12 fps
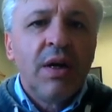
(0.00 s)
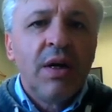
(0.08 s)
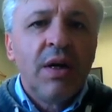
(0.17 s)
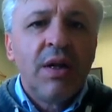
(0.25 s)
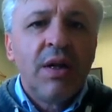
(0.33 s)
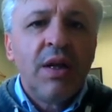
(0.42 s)

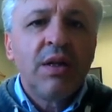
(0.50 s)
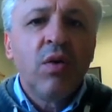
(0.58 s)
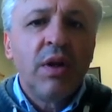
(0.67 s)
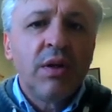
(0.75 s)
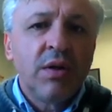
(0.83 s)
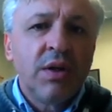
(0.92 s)
This
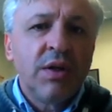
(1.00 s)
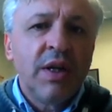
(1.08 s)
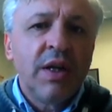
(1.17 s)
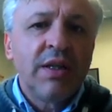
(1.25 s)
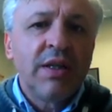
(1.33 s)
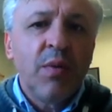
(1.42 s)
encoding, that is an
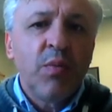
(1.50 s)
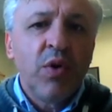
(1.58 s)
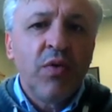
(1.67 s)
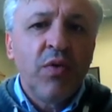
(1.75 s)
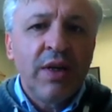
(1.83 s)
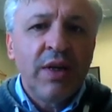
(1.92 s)
example of
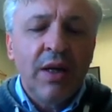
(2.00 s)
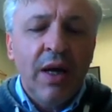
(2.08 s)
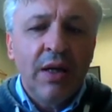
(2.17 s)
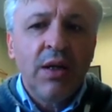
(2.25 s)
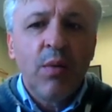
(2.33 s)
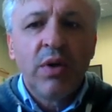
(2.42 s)

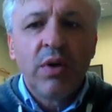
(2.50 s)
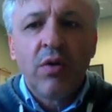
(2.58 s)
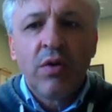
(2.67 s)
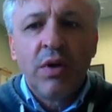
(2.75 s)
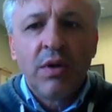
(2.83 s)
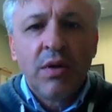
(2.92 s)
ASCII table
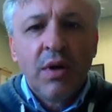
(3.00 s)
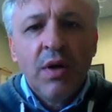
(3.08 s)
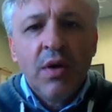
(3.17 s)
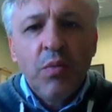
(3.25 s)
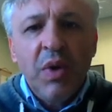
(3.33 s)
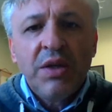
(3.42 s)
encoding.
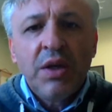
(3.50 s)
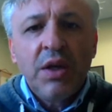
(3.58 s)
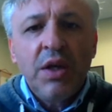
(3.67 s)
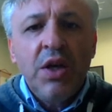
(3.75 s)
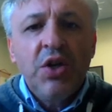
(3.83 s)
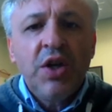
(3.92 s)

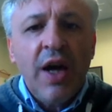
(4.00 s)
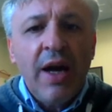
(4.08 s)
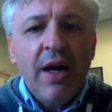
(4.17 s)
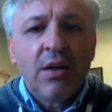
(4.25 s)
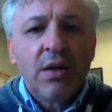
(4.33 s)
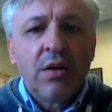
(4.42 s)
Basically, each
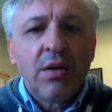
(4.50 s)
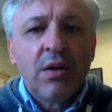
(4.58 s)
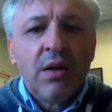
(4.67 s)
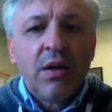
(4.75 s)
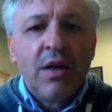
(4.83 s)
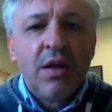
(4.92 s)
character
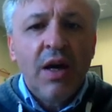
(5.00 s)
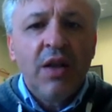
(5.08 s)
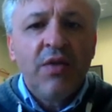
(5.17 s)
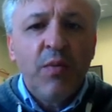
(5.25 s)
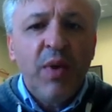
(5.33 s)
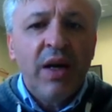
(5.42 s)
in the
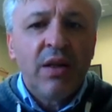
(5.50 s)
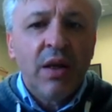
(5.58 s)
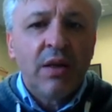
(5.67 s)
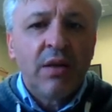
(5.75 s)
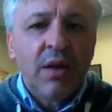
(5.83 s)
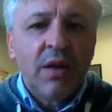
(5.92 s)
alphabet
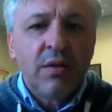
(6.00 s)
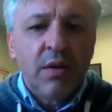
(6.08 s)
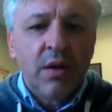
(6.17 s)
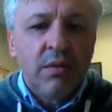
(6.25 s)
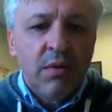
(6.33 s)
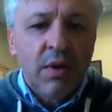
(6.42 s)
and
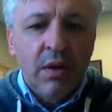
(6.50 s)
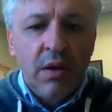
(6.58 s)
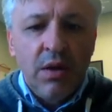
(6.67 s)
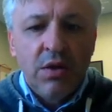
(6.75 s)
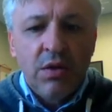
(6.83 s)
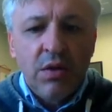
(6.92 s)

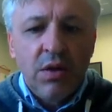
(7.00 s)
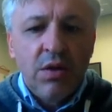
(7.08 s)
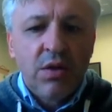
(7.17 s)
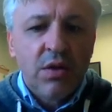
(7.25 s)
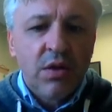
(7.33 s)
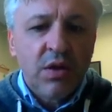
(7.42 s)

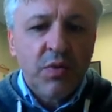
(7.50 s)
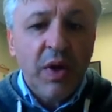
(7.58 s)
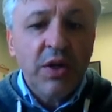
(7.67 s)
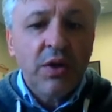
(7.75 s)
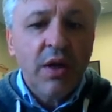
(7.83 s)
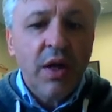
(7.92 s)
each
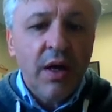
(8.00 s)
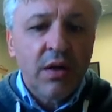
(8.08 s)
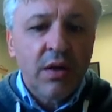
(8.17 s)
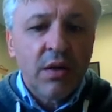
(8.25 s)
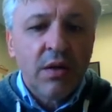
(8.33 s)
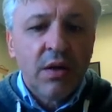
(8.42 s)
special
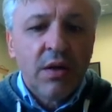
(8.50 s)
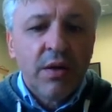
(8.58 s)
character,